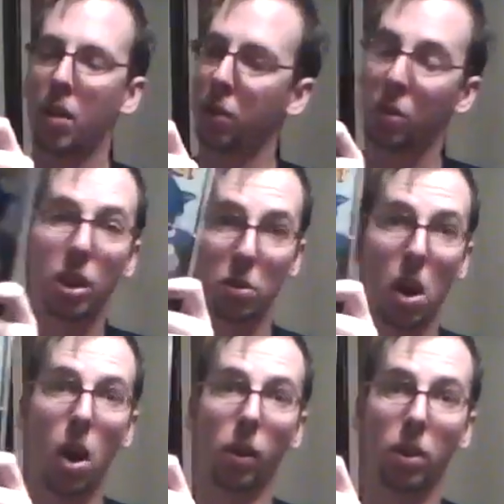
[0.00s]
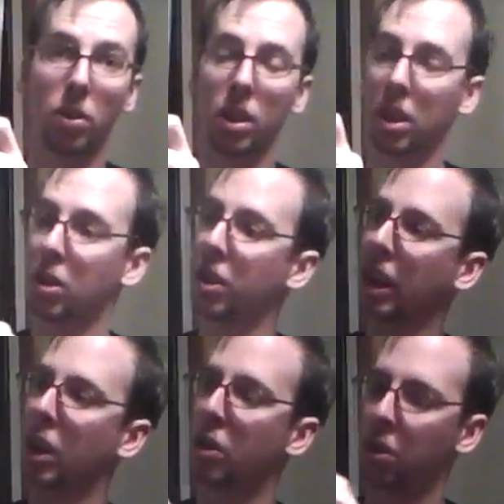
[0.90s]
for $6, because it's like
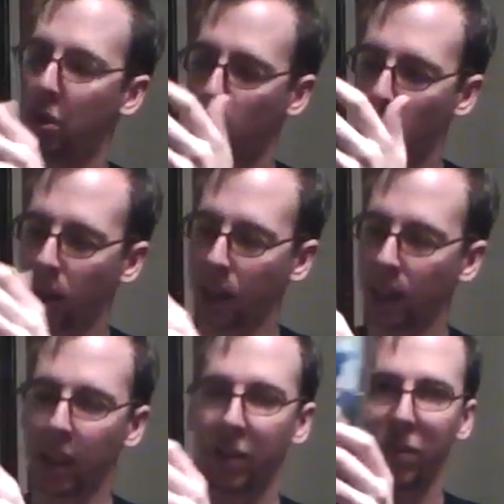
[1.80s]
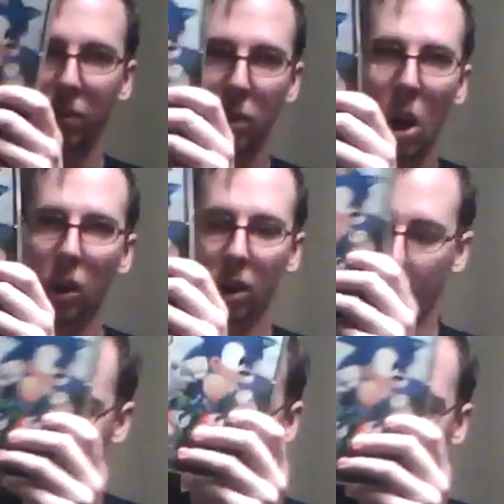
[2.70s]
a $20
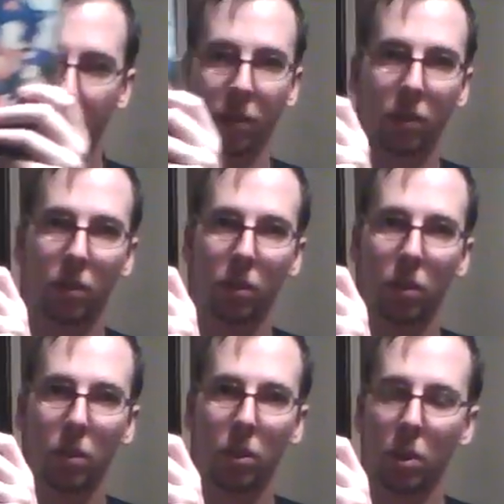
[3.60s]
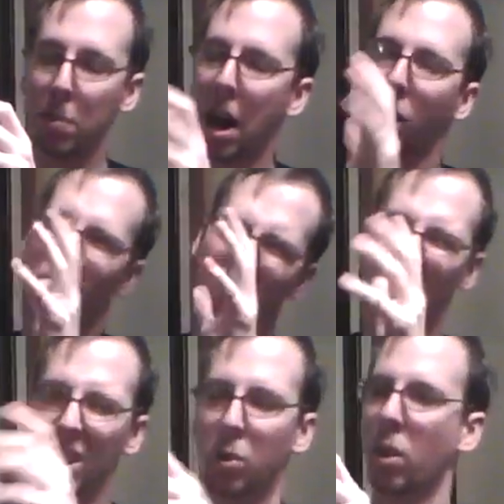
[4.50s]
game, about
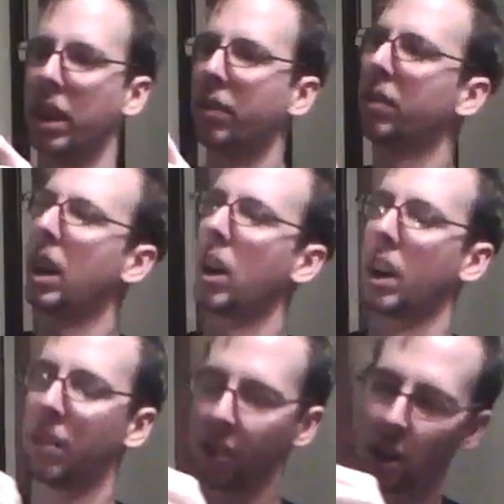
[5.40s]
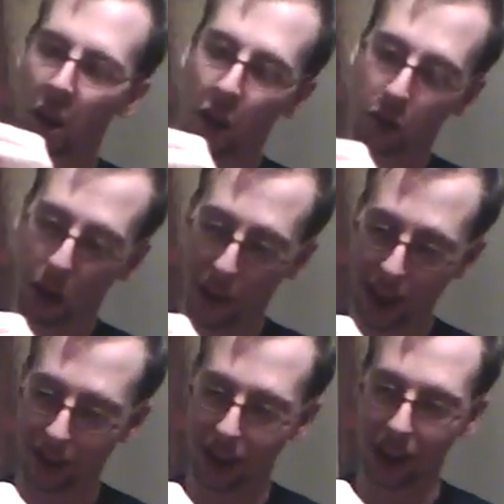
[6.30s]
15-20 area. So
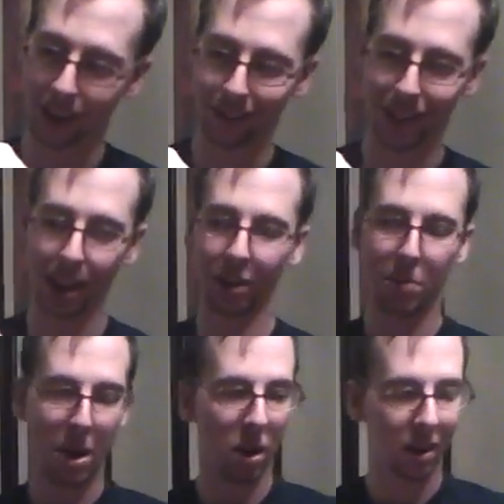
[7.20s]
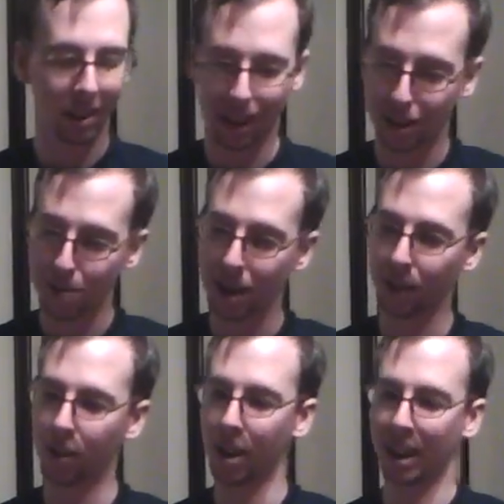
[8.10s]
that's it. That's about it
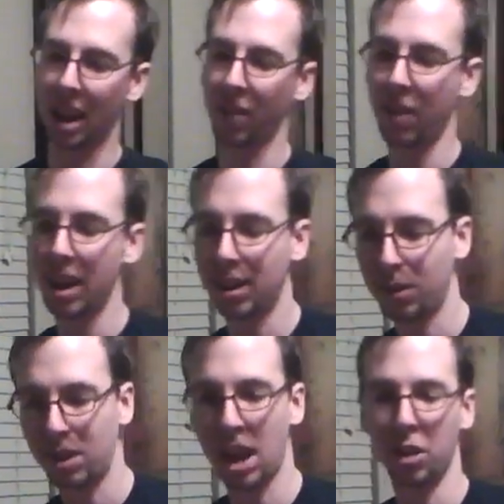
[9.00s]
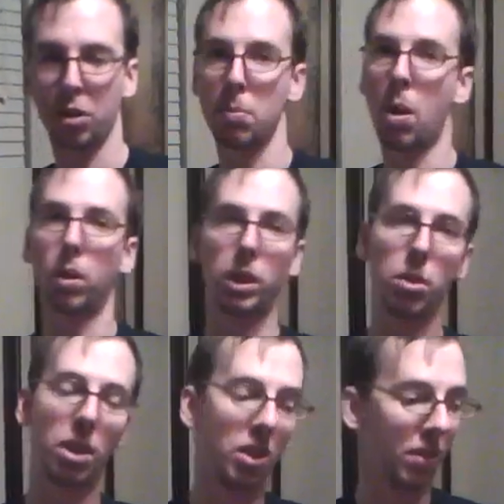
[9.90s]
for our game finds. It was kind of small just
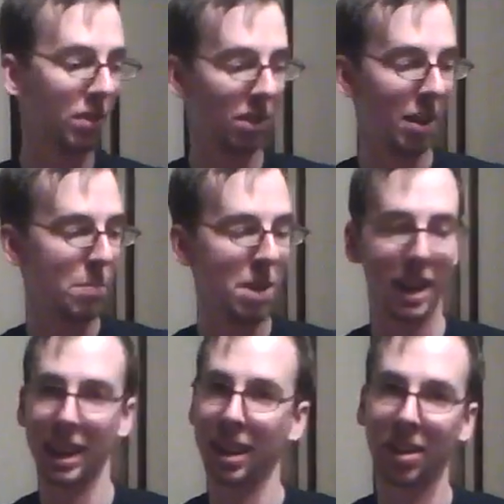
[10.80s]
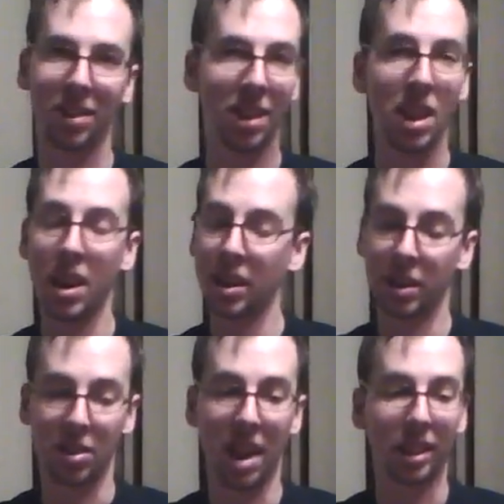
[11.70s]
because of slim pickings,
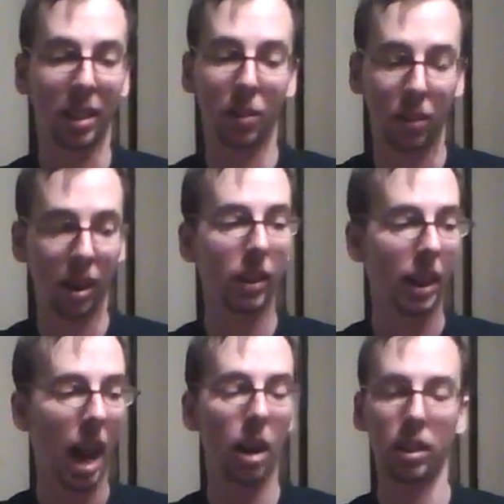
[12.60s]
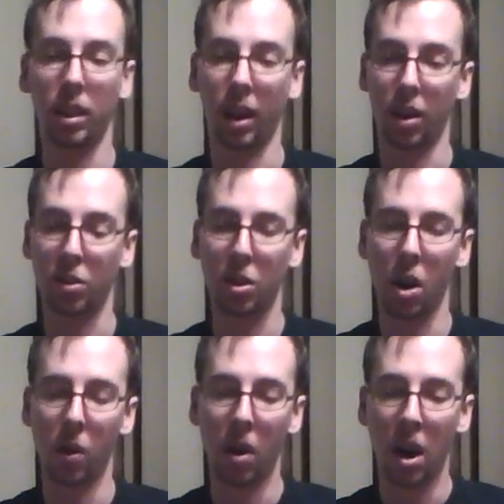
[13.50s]
just nothing really out there.
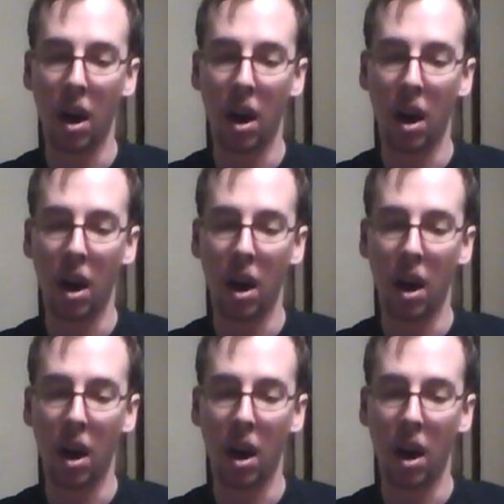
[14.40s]
So